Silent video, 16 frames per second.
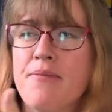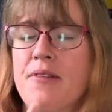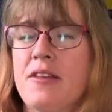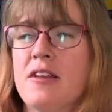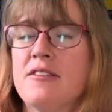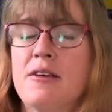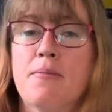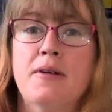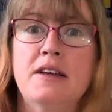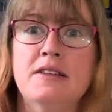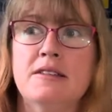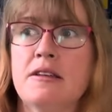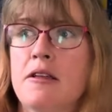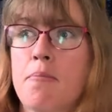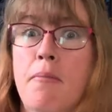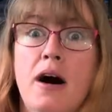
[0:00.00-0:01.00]
somebody's
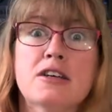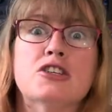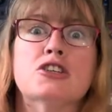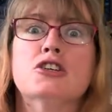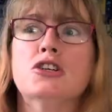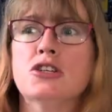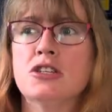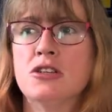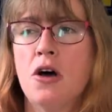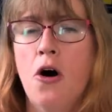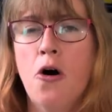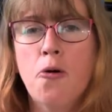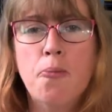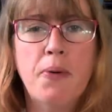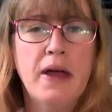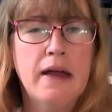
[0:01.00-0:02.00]
muscles
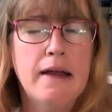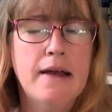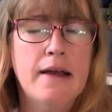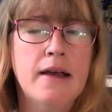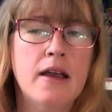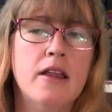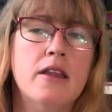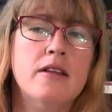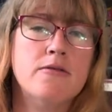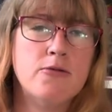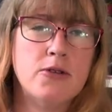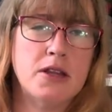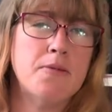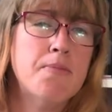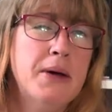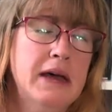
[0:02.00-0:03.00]
open
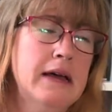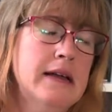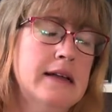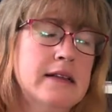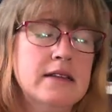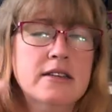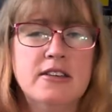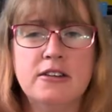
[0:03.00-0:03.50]
with pins.